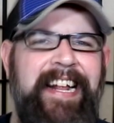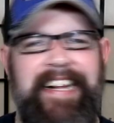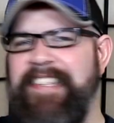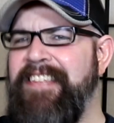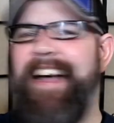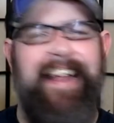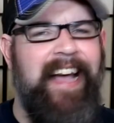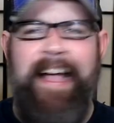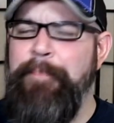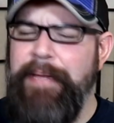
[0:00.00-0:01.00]
It's
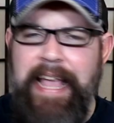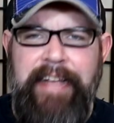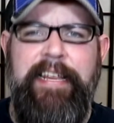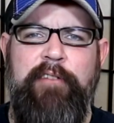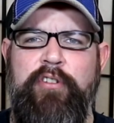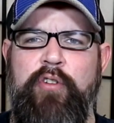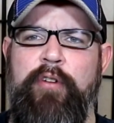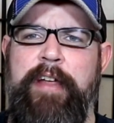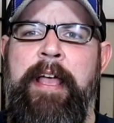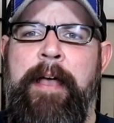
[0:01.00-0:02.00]
not IPA
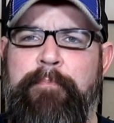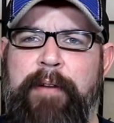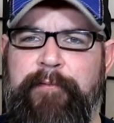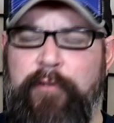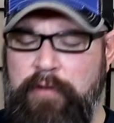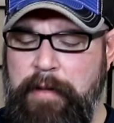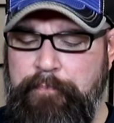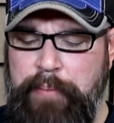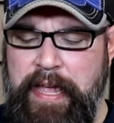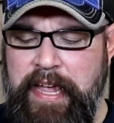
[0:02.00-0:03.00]
territory, but for a
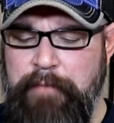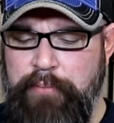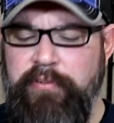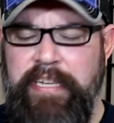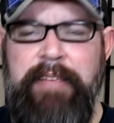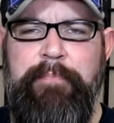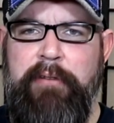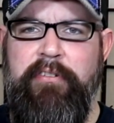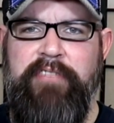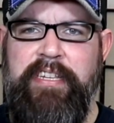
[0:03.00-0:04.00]
big boozy
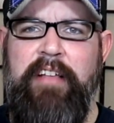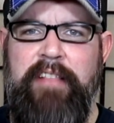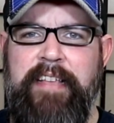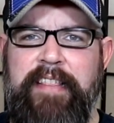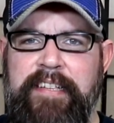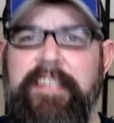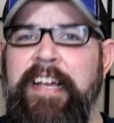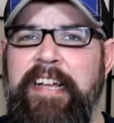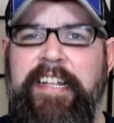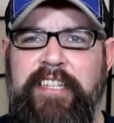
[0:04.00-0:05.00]
Imperial Stout like this,
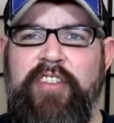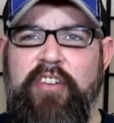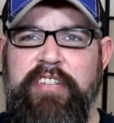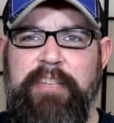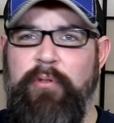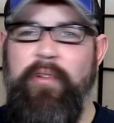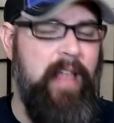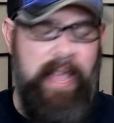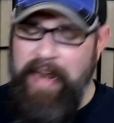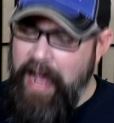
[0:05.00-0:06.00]
it's
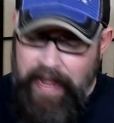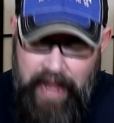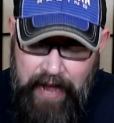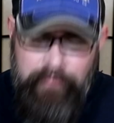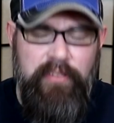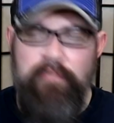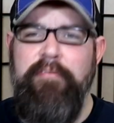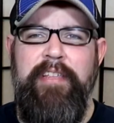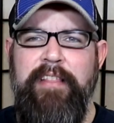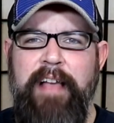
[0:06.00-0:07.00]
noticeable, and I
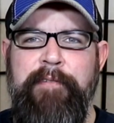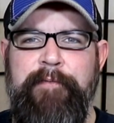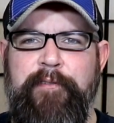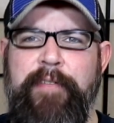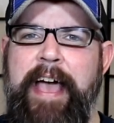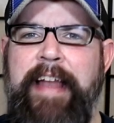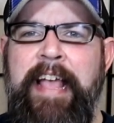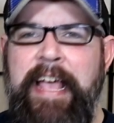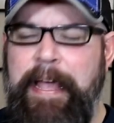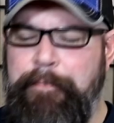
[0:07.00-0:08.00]
absolutely love it for that.
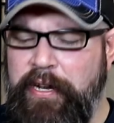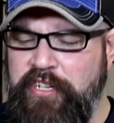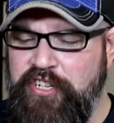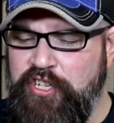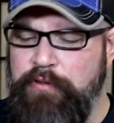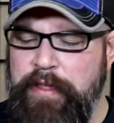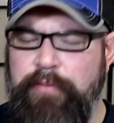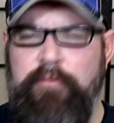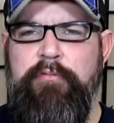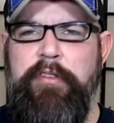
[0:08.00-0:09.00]
It punches
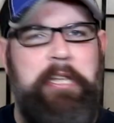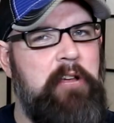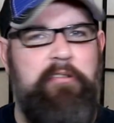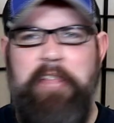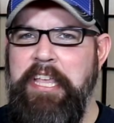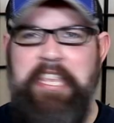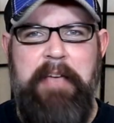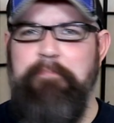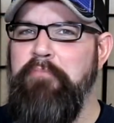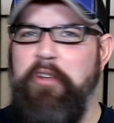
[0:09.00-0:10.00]
straight through and you're like,
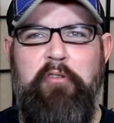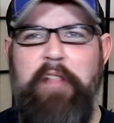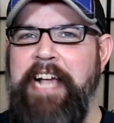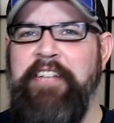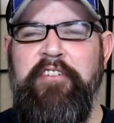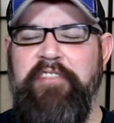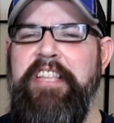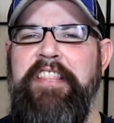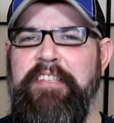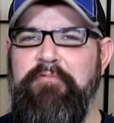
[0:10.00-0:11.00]
yep, no lactose
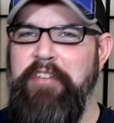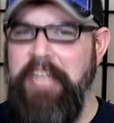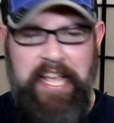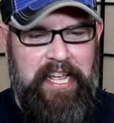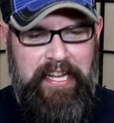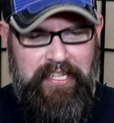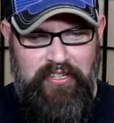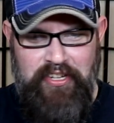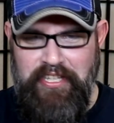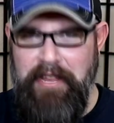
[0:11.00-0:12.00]
in this one.
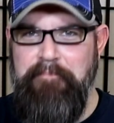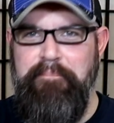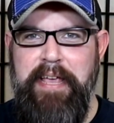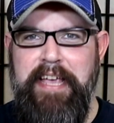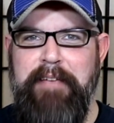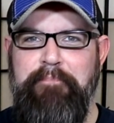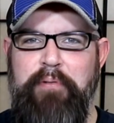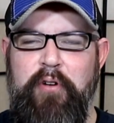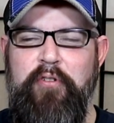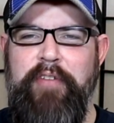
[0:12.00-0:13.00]
It's just a big,
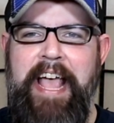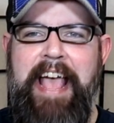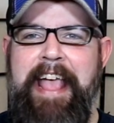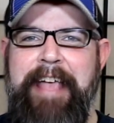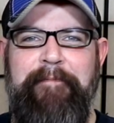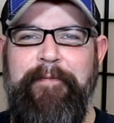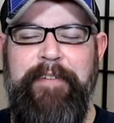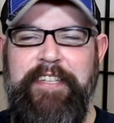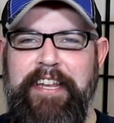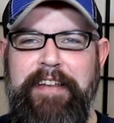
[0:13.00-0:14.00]
bold,
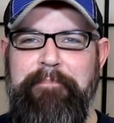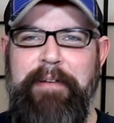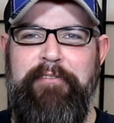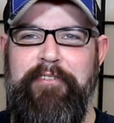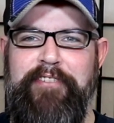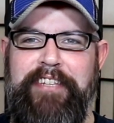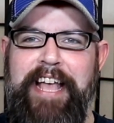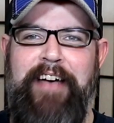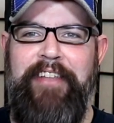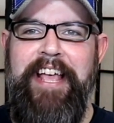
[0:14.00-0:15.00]
ham-fisted Imperial
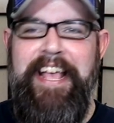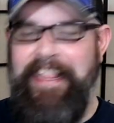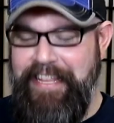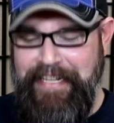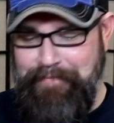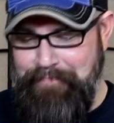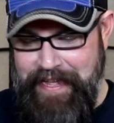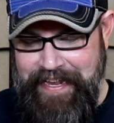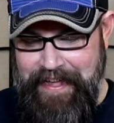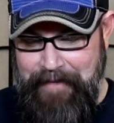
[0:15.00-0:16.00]
Stout that's
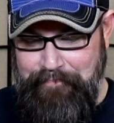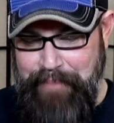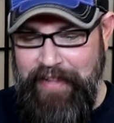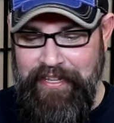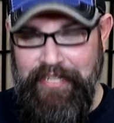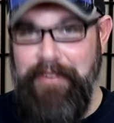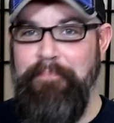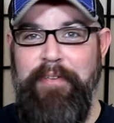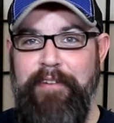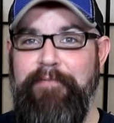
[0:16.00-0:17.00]
been
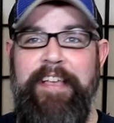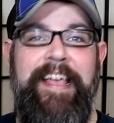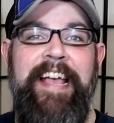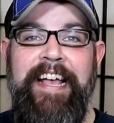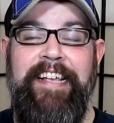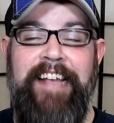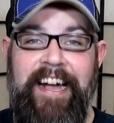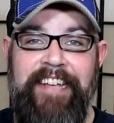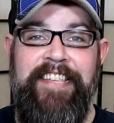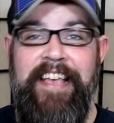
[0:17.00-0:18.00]
balanced beautifully.
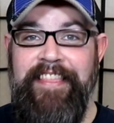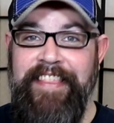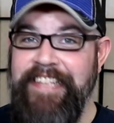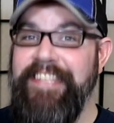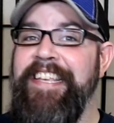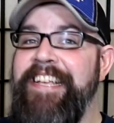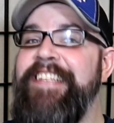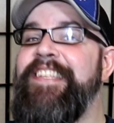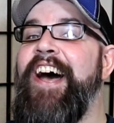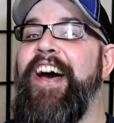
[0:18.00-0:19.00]
Guys, this
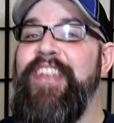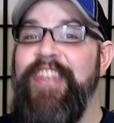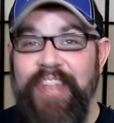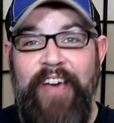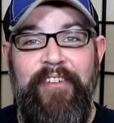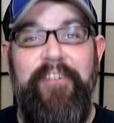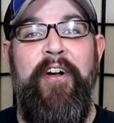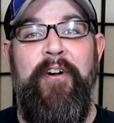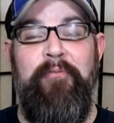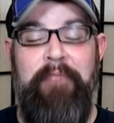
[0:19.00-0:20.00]
is
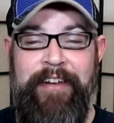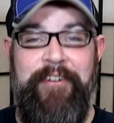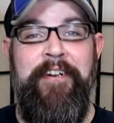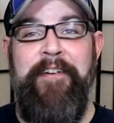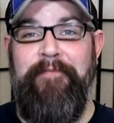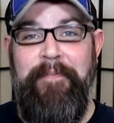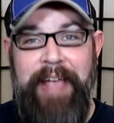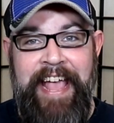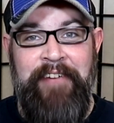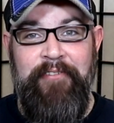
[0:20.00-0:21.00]
another winner from
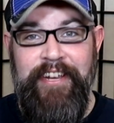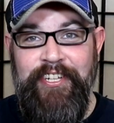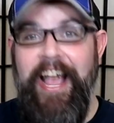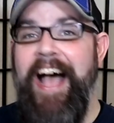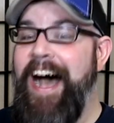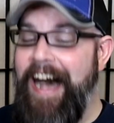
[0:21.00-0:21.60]
Anchorage.